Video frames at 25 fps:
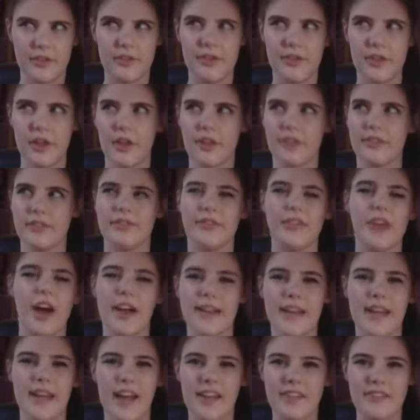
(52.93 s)
N-
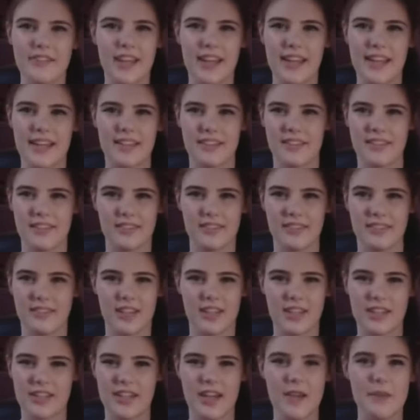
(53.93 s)
none have like
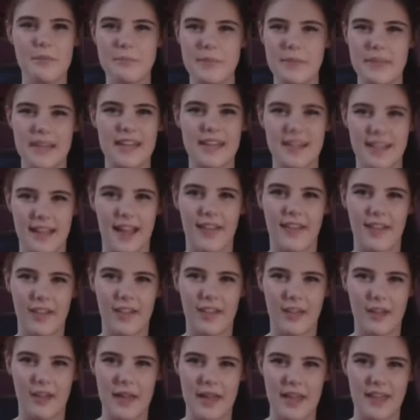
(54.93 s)
comedic
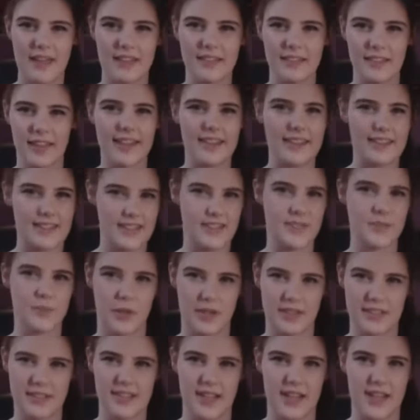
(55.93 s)
element like this
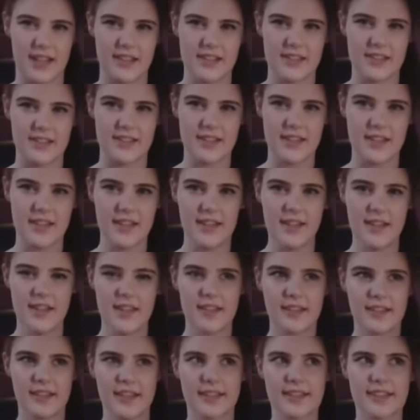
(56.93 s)
one does.
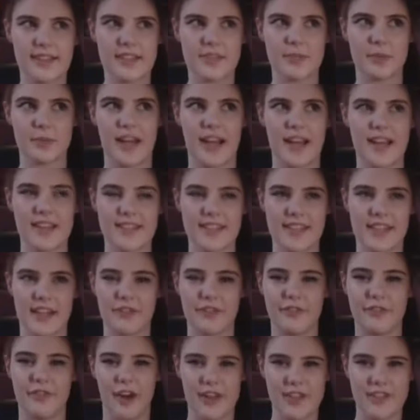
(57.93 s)
this one has like a
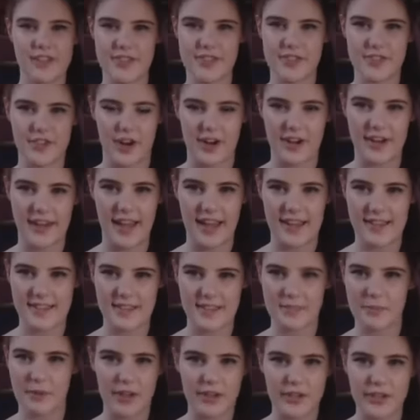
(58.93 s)
fun
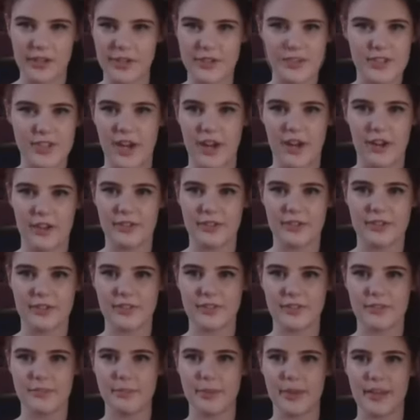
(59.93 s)
sarcasm undertone
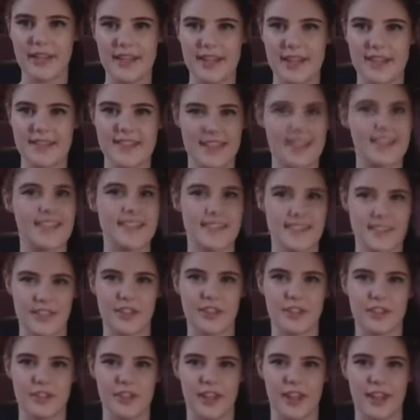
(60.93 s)
it's like
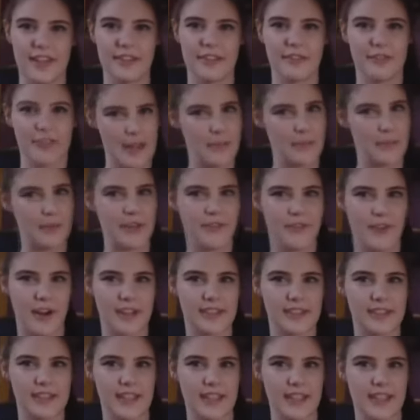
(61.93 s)
still like family
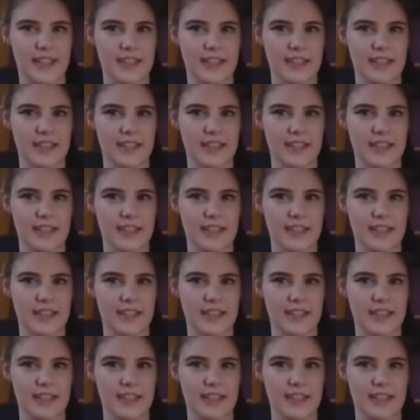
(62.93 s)
friendly